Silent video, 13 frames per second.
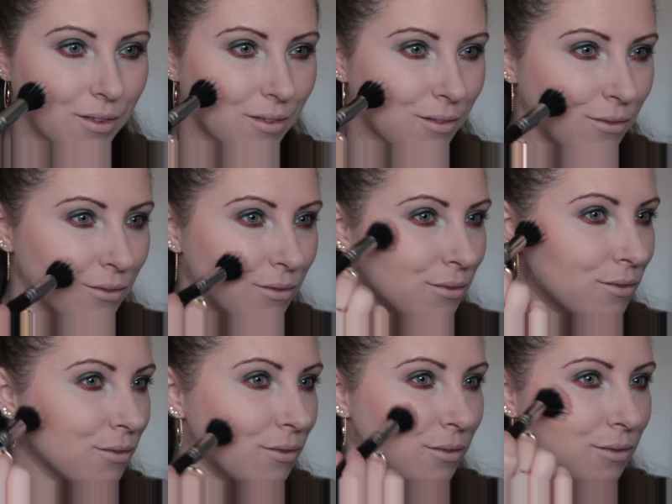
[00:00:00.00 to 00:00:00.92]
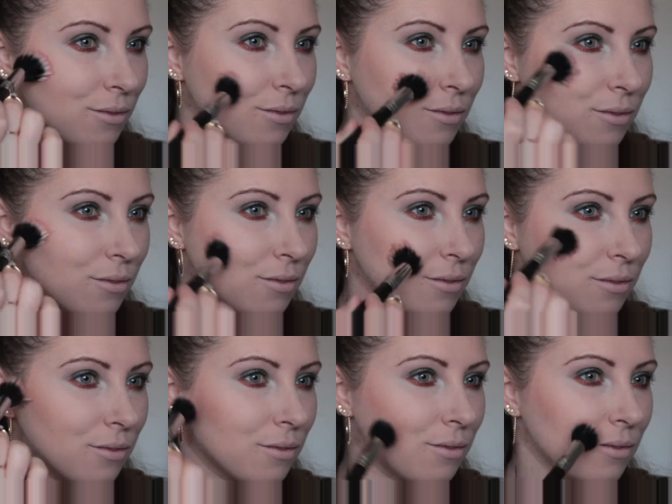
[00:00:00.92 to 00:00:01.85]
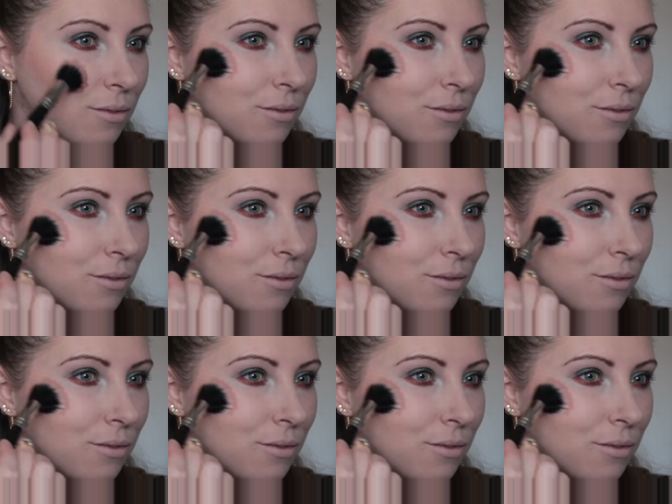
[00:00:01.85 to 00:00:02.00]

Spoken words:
Nothing is said.